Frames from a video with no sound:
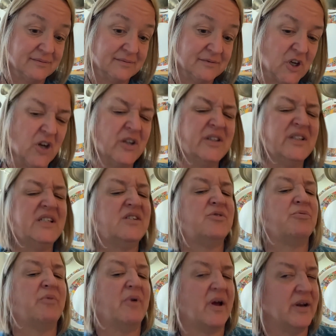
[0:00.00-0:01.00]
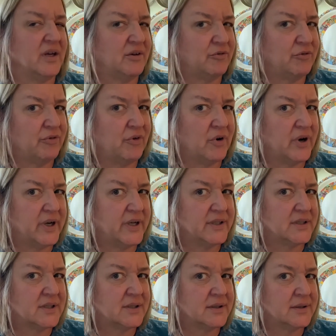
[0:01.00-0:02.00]
Or at least running for
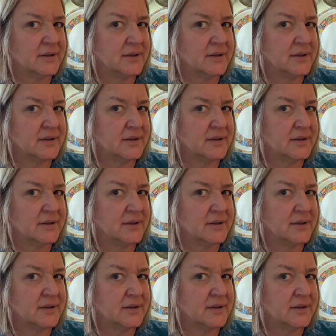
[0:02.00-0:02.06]
it.